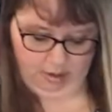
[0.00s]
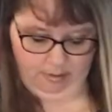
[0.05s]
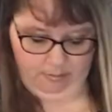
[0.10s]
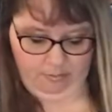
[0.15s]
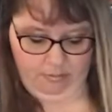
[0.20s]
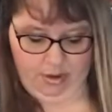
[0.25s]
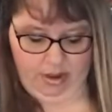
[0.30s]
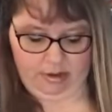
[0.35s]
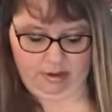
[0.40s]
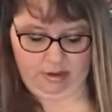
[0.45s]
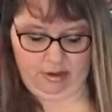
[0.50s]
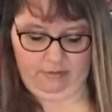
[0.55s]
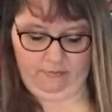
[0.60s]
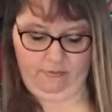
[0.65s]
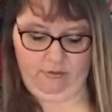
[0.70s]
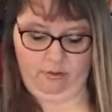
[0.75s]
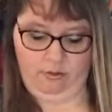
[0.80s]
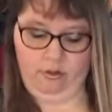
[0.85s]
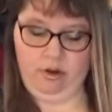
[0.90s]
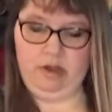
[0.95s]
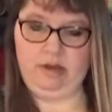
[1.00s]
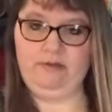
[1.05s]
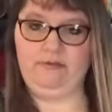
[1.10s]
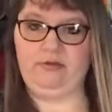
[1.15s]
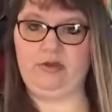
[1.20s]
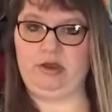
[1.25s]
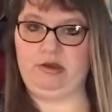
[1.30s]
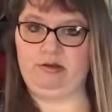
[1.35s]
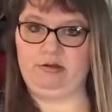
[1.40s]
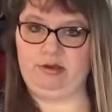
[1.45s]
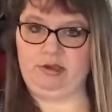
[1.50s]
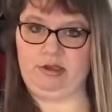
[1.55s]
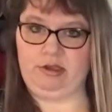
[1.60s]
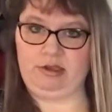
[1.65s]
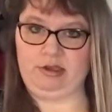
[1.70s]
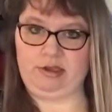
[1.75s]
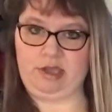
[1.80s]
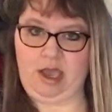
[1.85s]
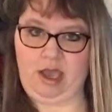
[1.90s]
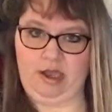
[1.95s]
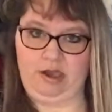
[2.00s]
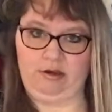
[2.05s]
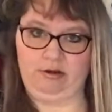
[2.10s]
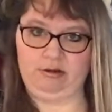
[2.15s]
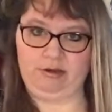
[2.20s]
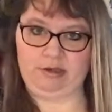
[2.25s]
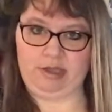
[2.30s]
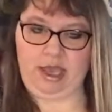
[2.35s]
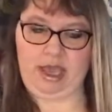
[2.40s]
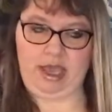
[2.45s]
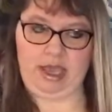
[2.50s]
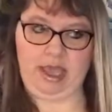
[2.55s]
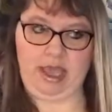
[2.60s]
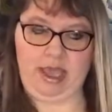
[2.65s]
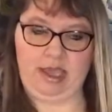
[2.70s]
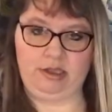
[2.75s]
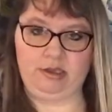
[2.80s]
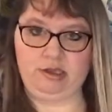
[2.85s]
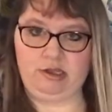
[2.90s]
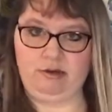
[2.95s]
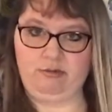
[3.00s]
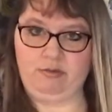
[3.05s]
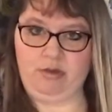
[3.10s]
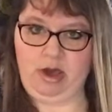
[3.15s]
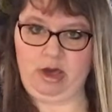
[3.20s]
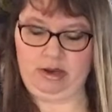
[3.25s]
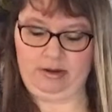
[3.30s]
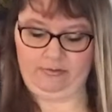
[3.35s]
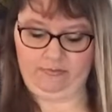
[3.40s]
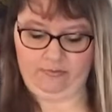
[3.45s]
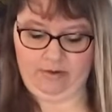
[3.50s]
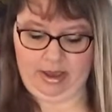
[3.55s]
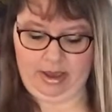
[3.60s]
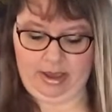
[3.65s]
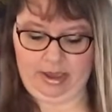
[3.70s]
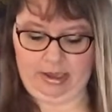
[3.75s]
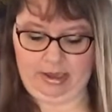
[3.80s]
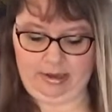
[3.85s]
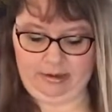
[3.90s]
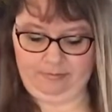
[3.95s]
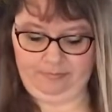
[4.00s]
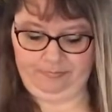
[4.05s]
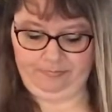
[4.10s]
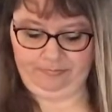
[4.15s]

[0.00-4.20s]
But for one of those styles I had to modify it